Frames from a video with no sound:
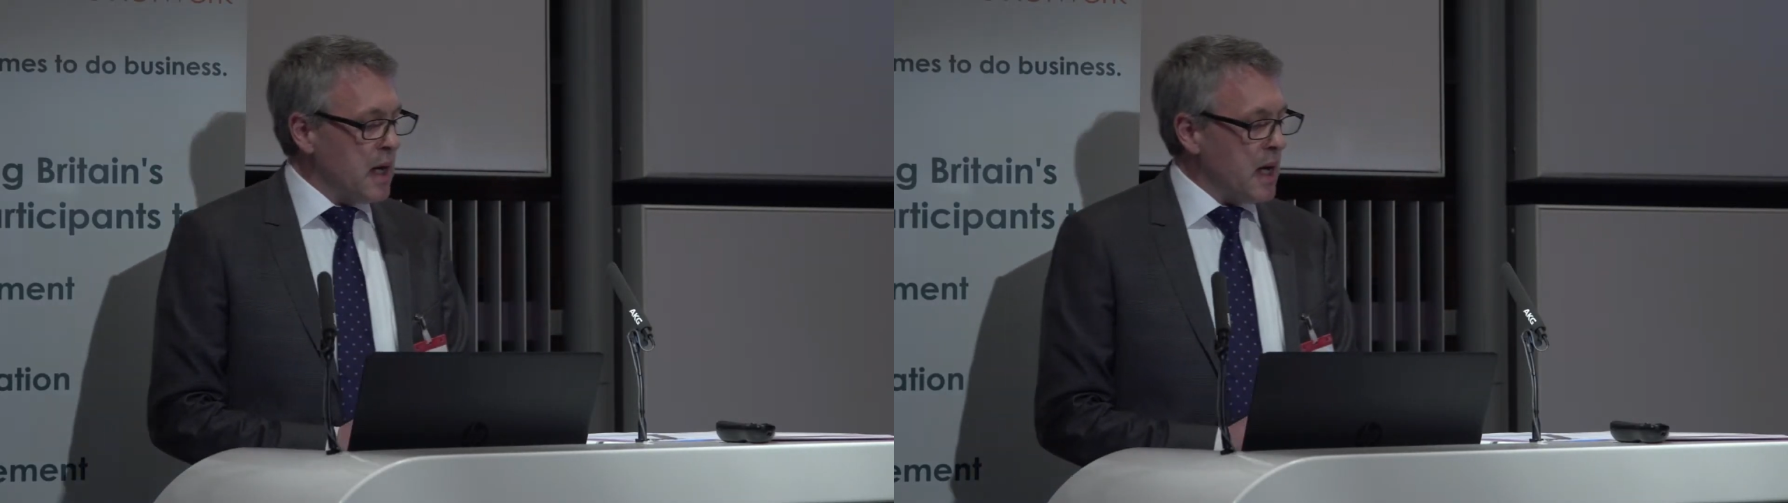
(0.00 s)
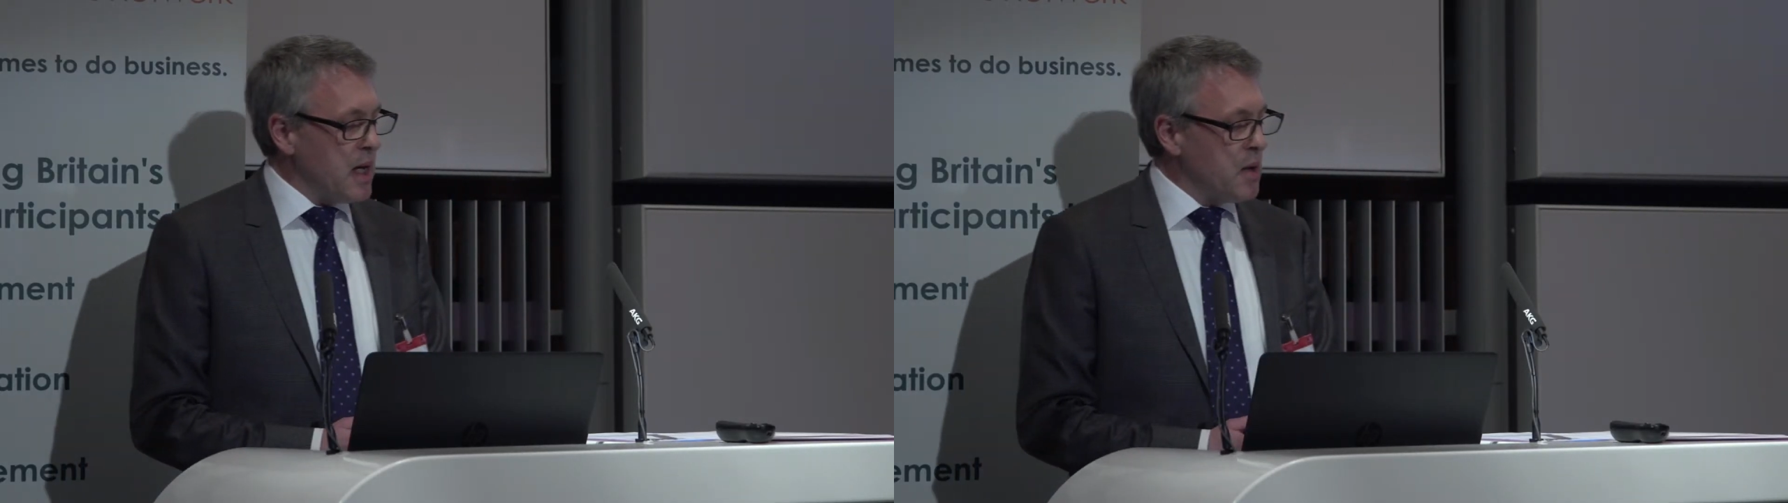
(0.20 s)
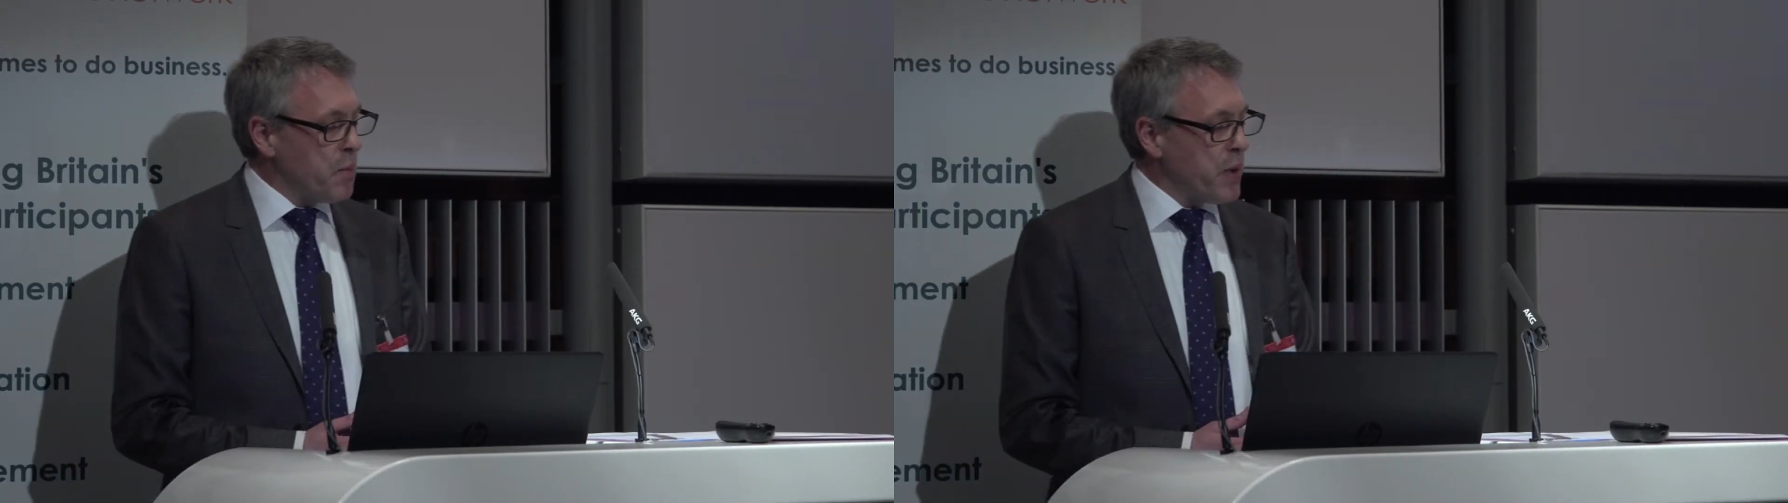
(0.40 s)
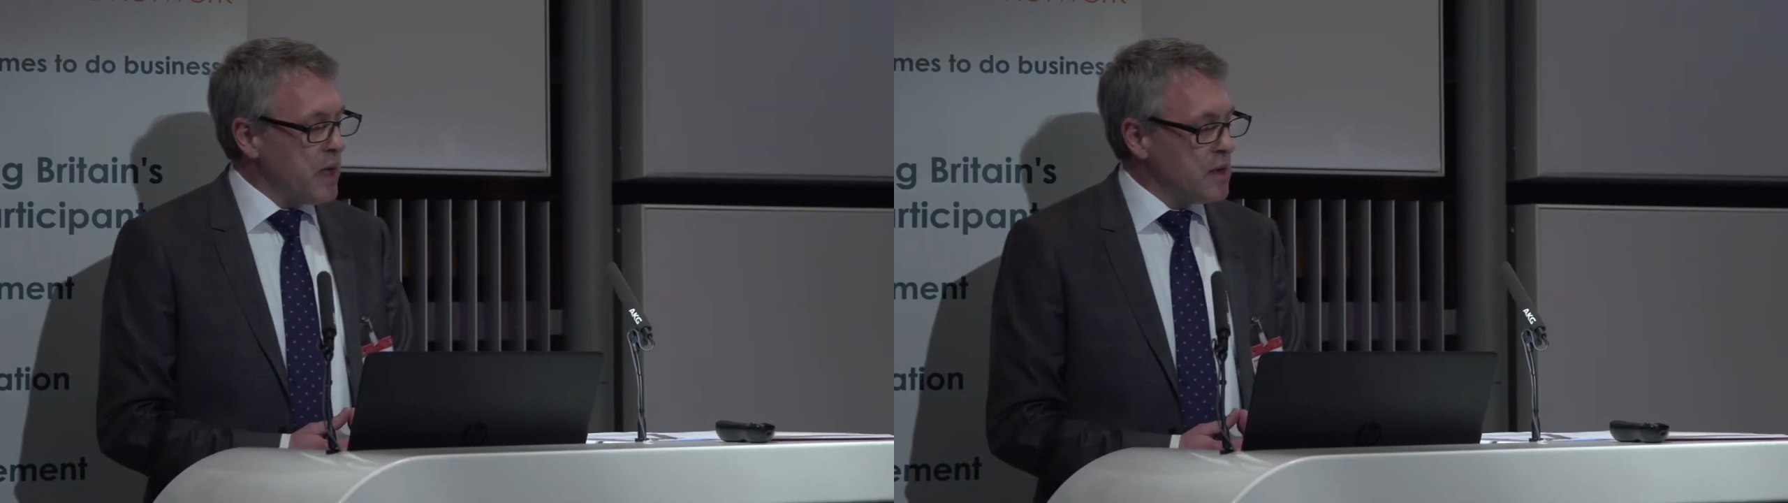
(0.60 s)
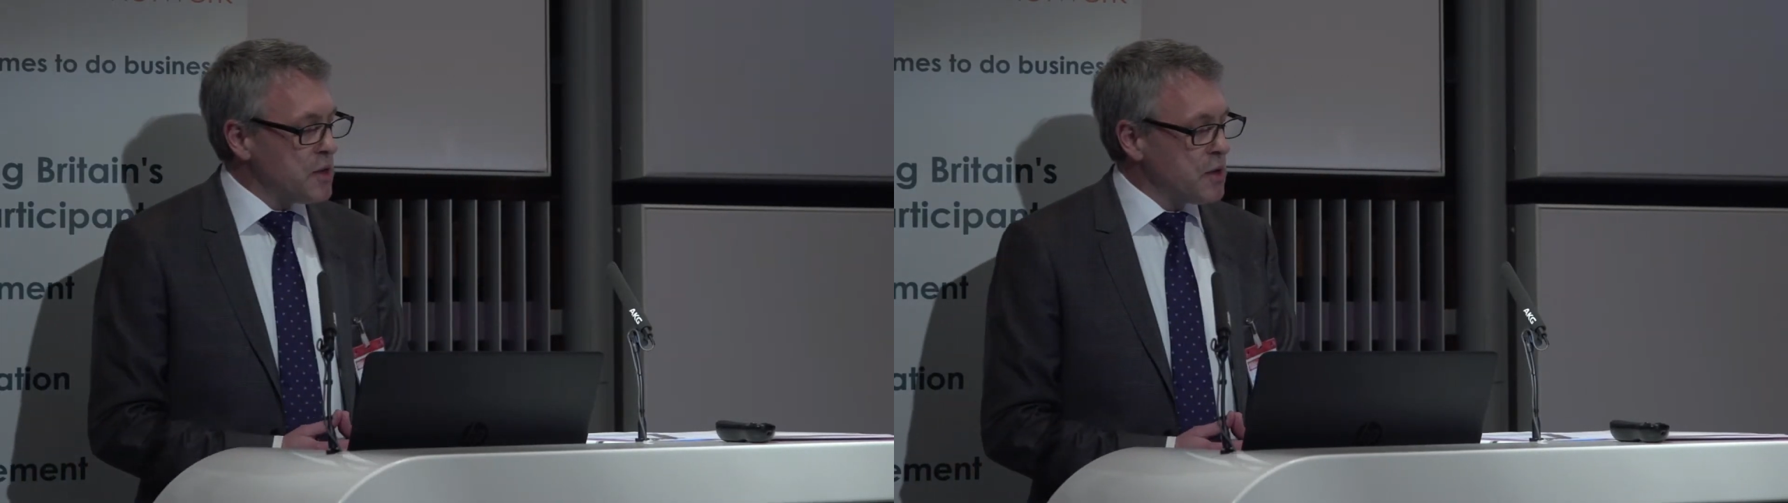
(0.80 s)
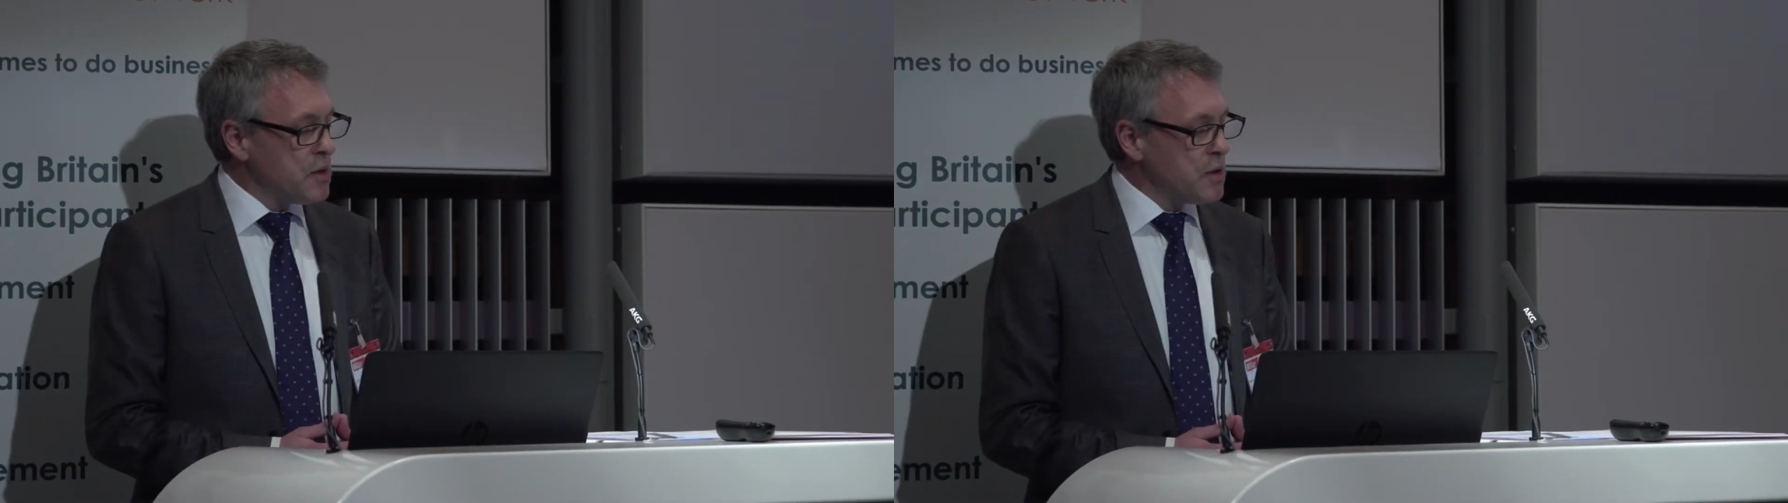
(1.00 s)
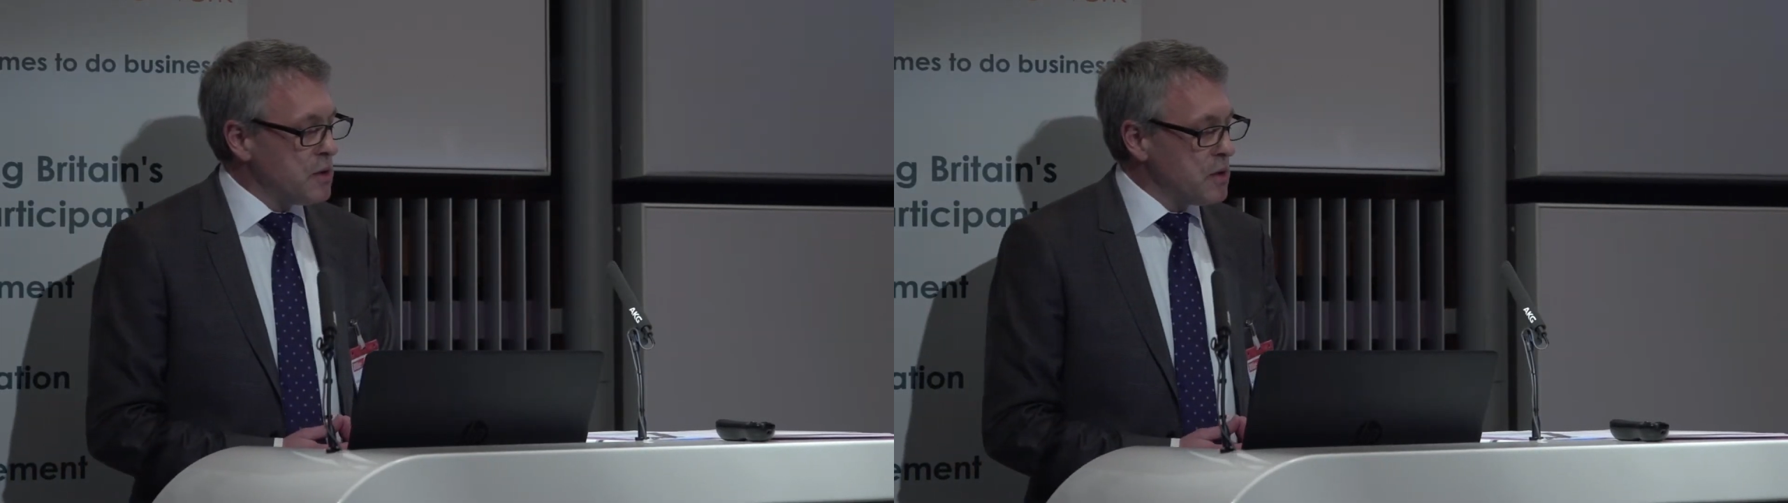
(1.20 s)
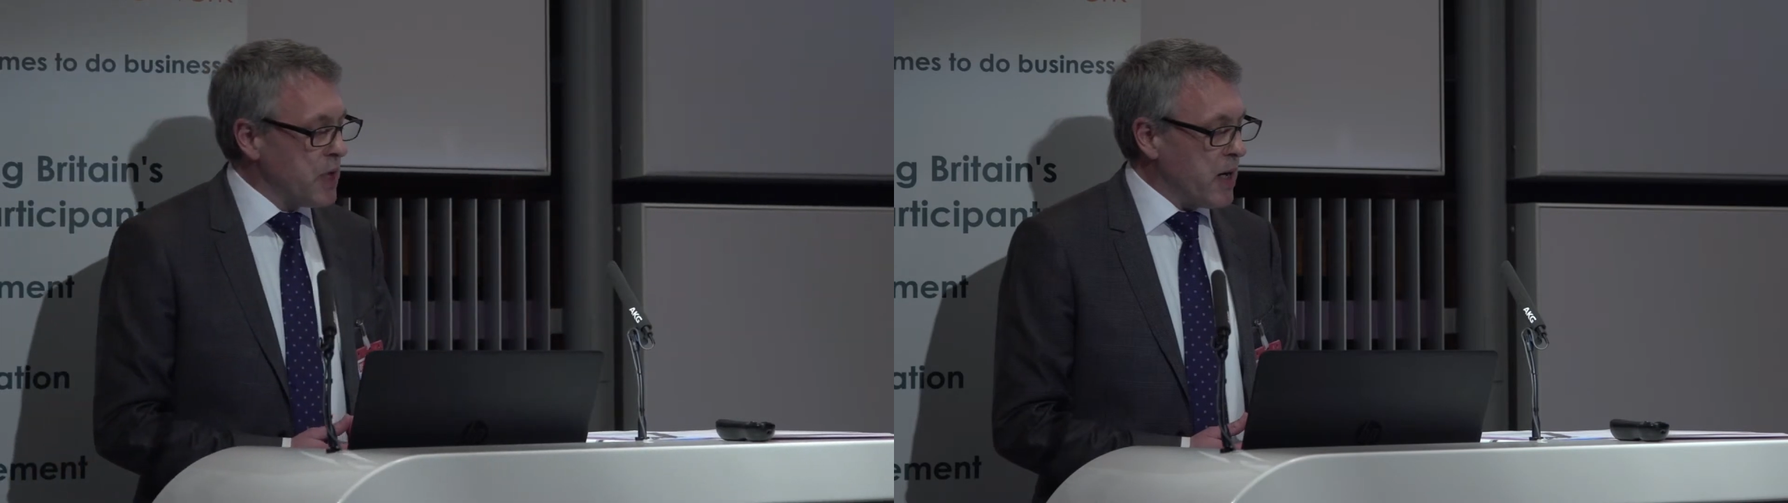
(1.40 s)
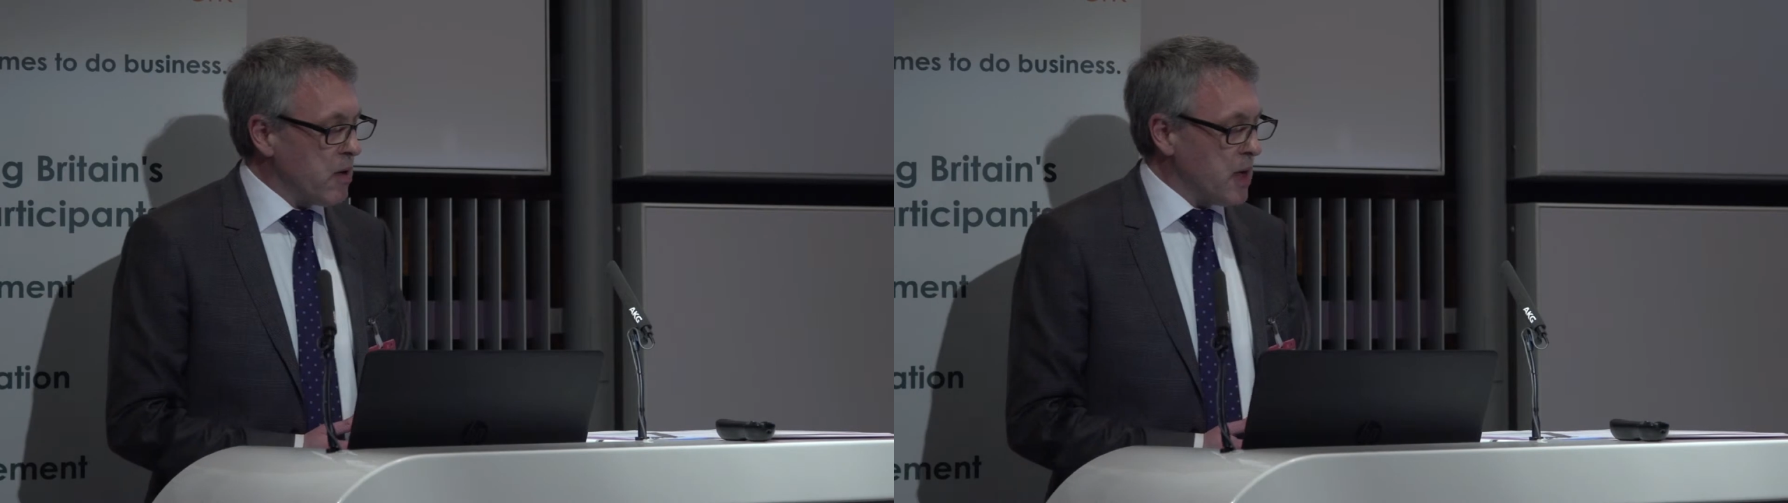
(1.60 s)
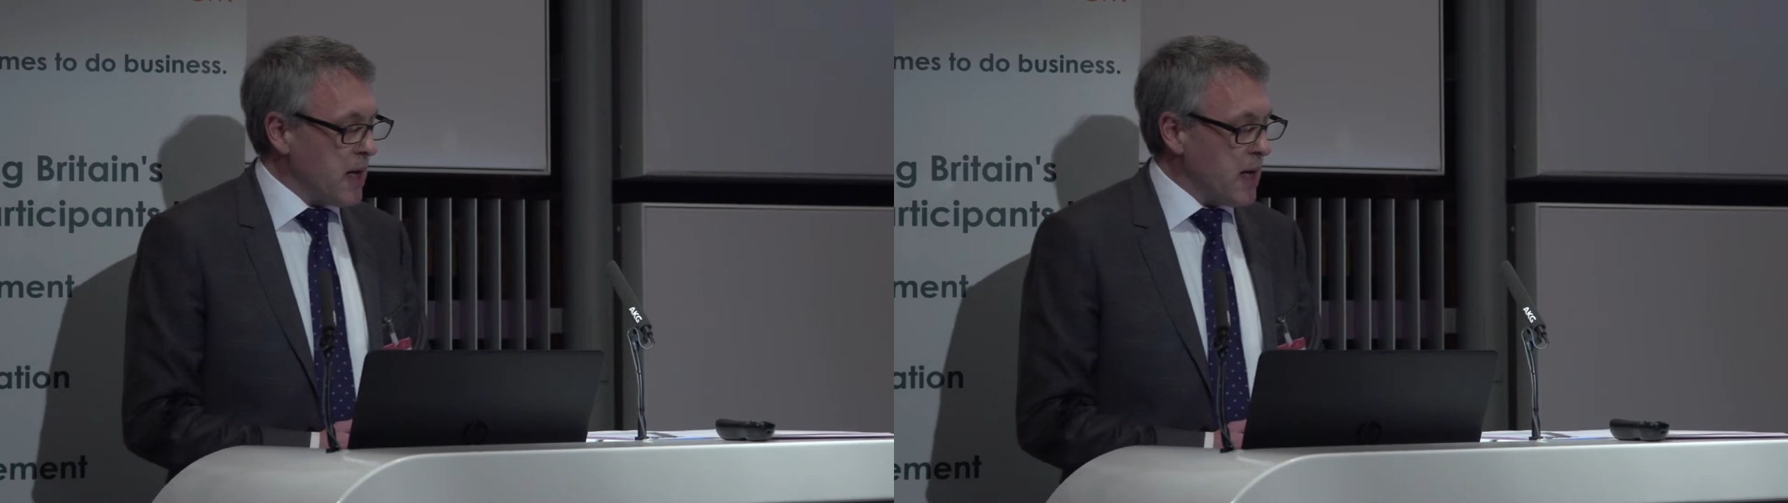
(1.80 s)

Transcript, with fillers: AMP and J.R.